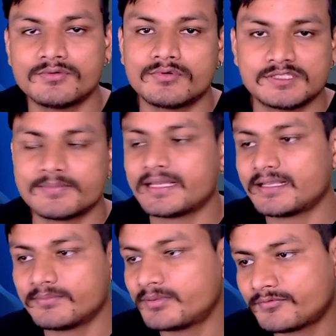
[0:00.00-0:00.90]
was
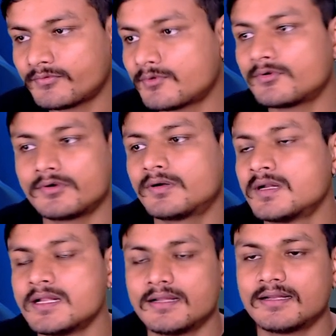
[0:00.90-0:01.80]
made before
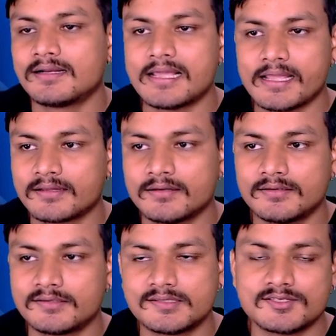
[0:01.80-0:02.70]

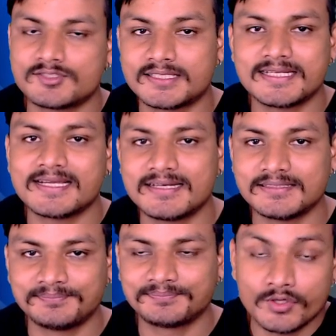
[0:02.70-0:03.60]
like
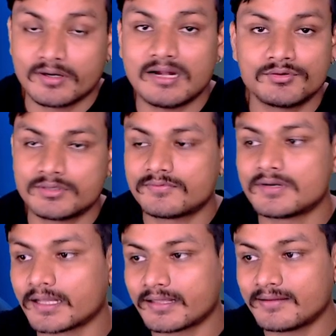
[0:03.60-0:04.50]
2010, you're out of
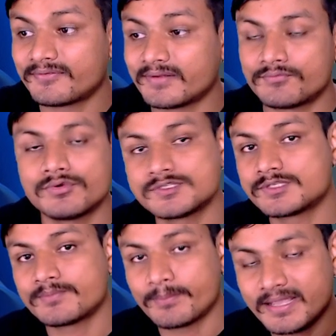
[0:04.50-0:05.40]
luck. If it
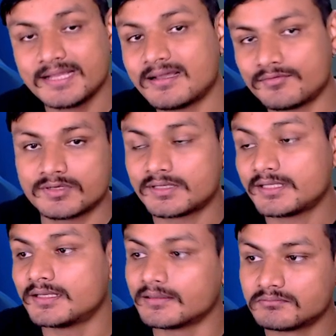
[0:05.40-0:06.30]
was made after
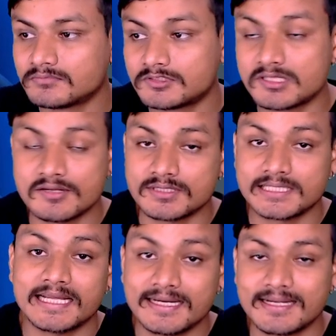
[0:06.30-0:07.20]
the
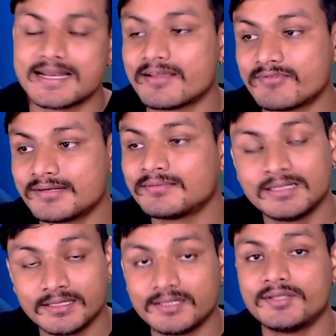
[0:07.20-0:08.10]
2010, 11,
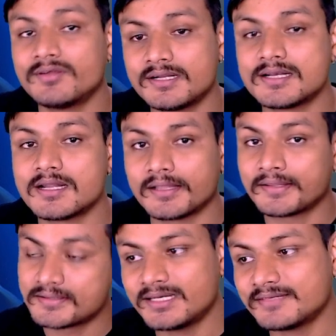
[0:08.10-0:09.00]
you're in
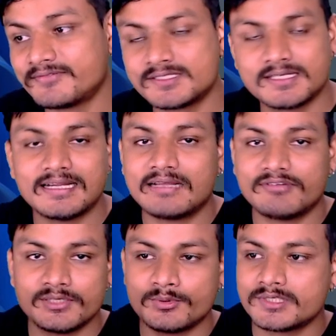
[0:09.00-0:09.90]
luck. But if you still have
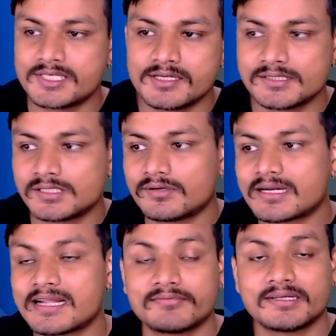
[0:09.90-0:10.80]
any questions or
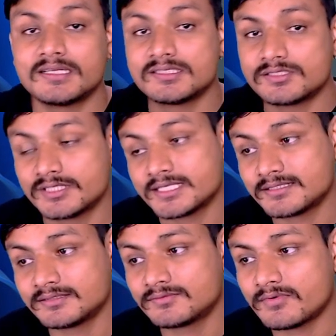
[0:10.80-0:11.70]
have any
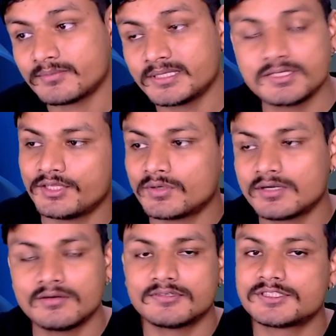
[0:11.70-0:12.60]
suggestions for me, you can
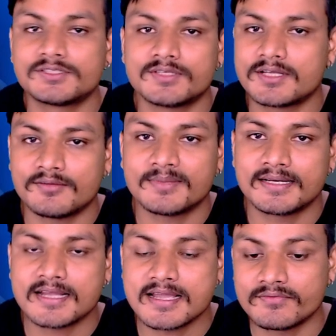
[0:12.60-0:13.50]
always do the
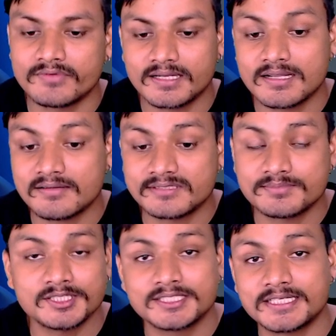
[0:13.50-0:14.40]
comment and we can have some
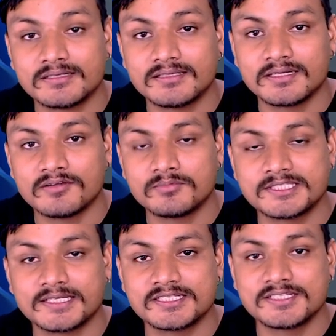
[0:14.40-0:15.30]
chit chat in the comment
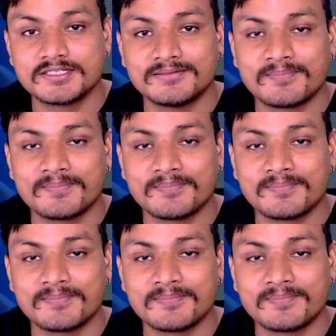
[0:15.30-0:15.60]
section too.